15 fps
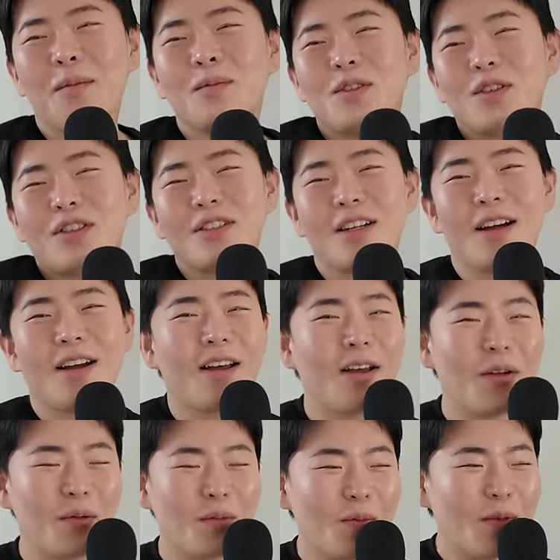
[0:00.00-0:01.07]
I'm just
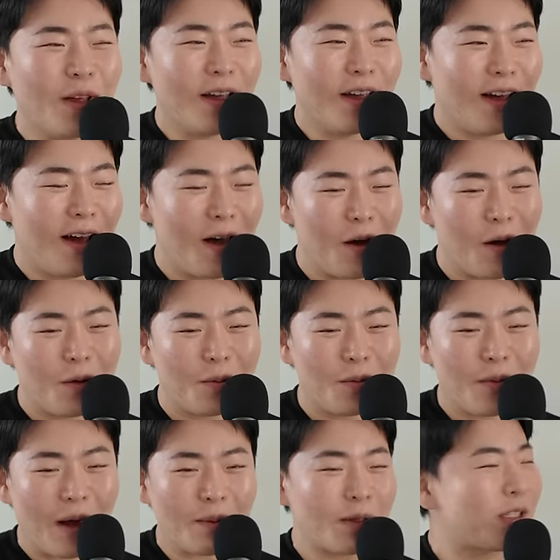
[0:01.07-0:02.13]
um
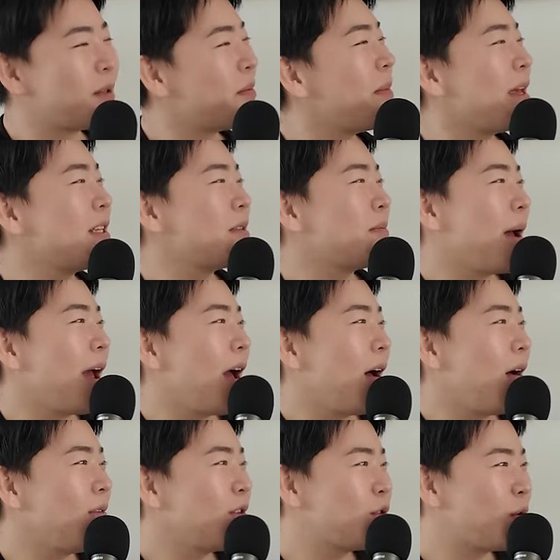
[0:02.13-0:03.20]
um, I'm just amazed by
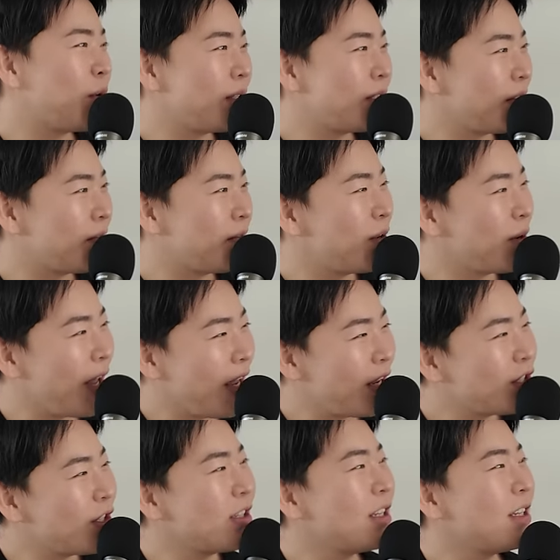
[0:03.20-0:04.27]
how the choice of
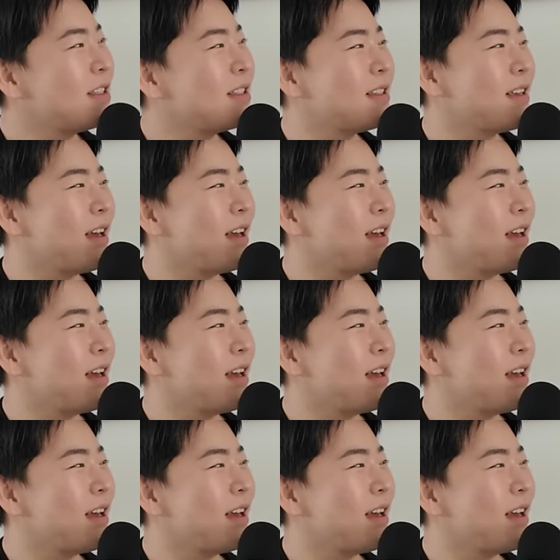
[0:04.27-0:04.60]
location is.